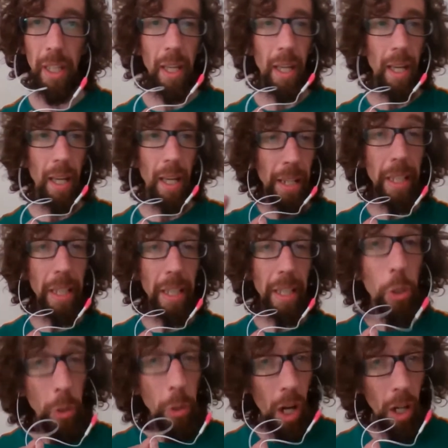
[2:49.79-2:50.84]
The land
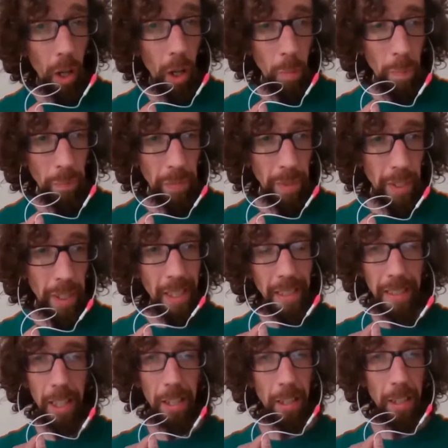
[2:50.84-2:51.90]
you call home
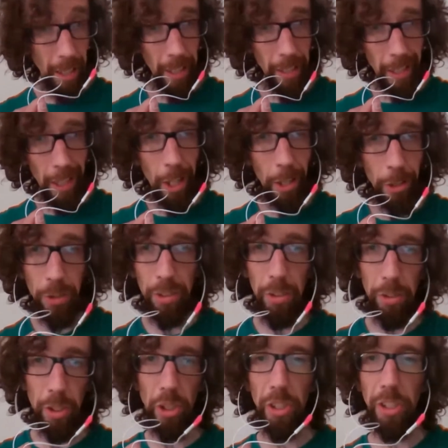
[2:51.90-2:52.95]
is likely also the
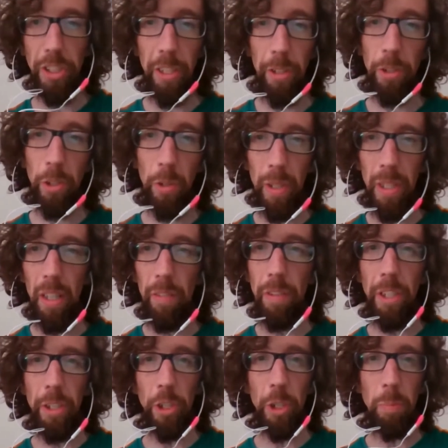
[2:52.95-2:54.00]
traditional territory of
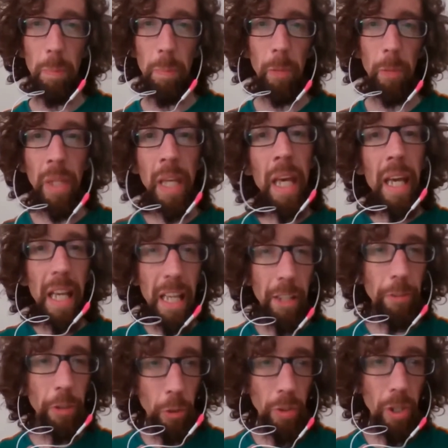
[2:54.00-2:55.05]
Indigenous people.
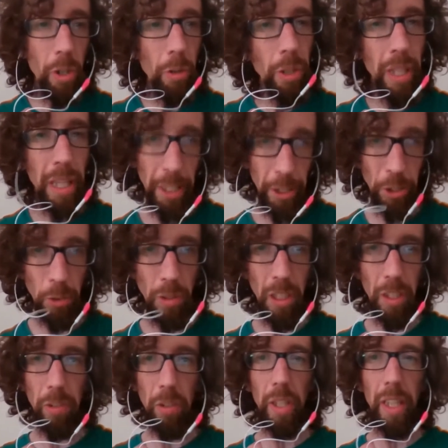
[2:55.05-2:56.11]
If you know the history
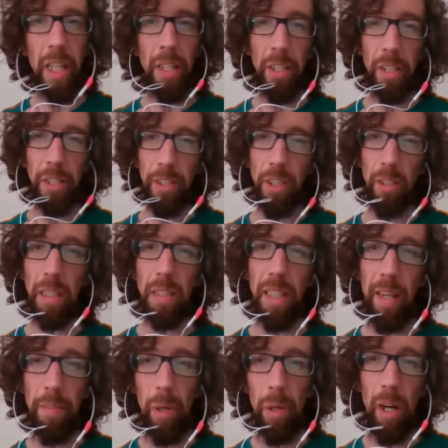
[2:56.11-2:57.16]
of your land, this is a great
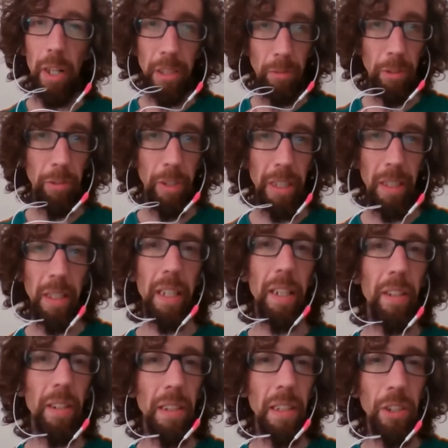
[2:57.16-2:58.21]
time to pause and reflect on that
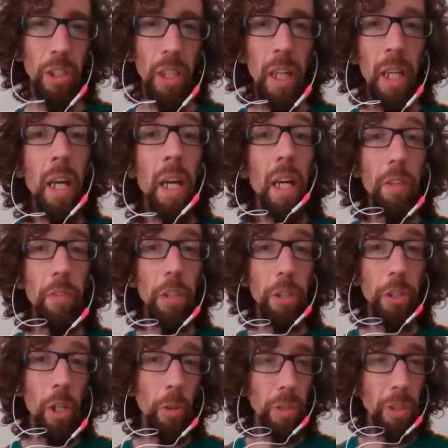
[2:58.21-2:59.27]
heritage. If you
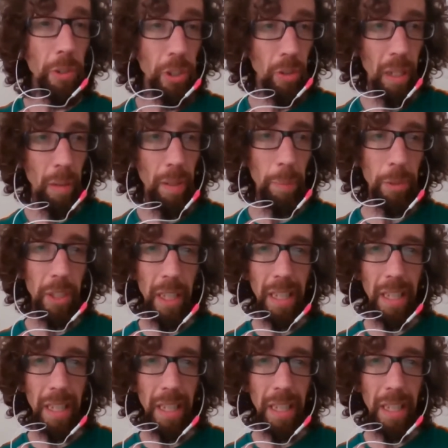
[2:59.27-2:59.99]
don't, there's a great website,